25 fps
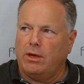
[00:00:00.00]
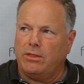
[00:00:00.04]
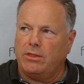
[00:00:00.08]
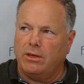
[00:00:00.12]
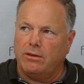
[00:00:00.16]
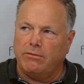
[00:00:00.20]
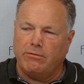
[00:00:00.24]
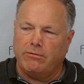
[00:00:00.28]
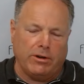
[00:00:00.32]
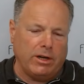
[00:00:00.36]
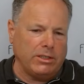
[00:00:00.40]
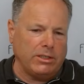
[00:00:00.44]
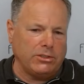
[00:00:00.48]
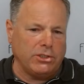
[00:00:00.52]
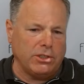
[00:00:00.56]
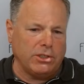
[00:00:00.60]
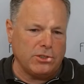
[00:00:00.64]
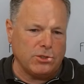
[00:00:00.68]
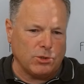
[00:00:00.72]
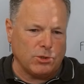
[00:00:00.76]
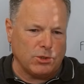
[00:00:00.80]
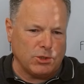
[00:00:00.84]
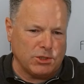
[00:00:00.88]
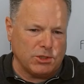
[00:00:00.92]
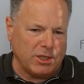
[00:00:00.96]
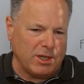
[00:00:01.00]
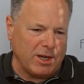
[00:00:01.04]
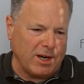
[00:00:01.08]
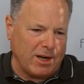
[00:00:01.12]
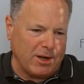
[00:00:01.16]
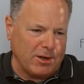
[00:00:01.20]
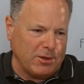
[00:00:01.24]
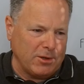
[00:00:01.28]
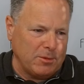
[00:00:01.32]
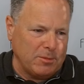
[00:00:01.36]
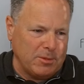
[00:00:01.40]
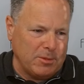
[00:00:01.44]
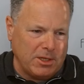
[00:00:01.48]
I think franchisors should
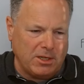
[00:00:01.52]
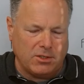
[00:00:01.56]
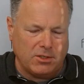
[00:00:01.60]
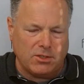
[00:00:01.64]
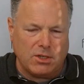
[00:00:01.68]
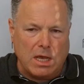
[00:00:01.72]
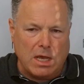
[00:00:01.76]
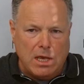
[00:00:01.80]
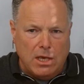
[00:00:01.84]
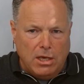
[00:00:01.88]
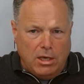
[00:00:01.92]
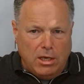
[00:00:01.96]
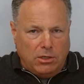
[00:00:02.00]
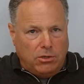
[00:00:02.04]
hire you because mm.